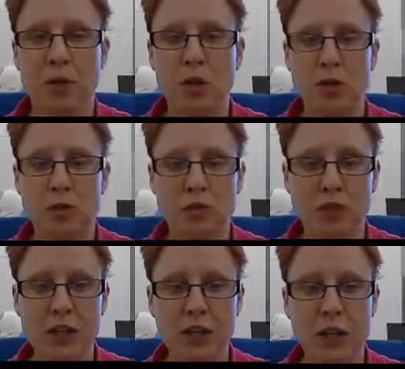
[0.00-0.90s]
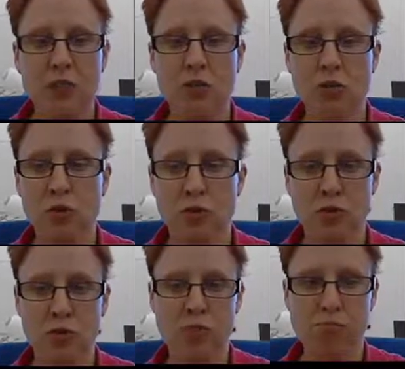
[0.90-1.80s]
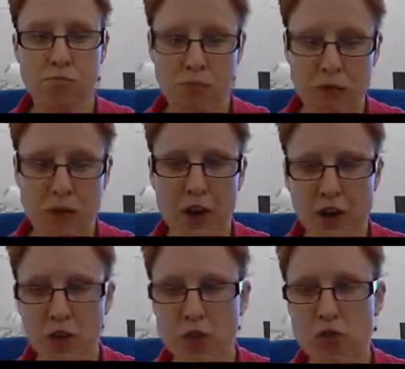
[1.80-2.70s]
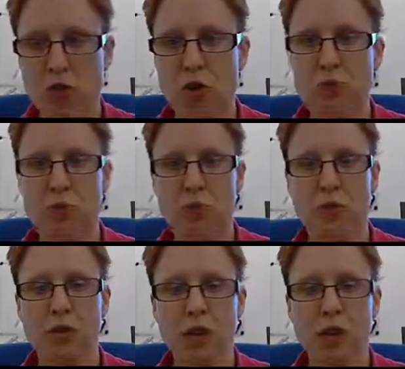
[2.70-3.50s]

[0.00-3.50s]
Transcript: because it really sort of defines your scope,